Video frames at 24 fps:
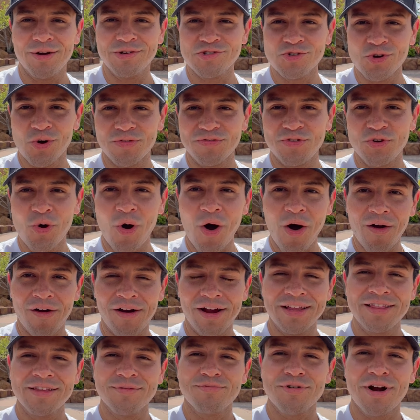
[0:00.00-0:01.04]
So if you are
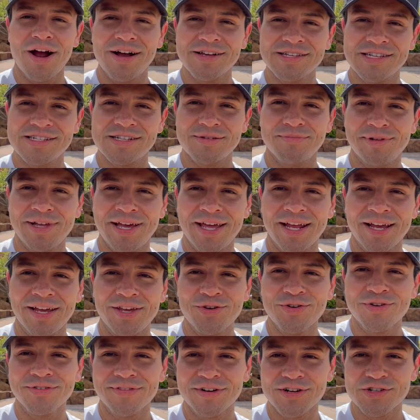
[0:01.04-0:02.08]
in the process of planning a
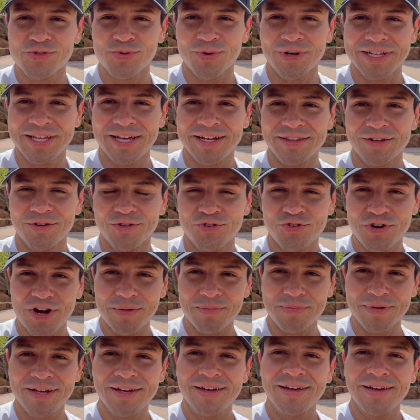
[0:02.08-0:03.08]
Universal Orlando trip,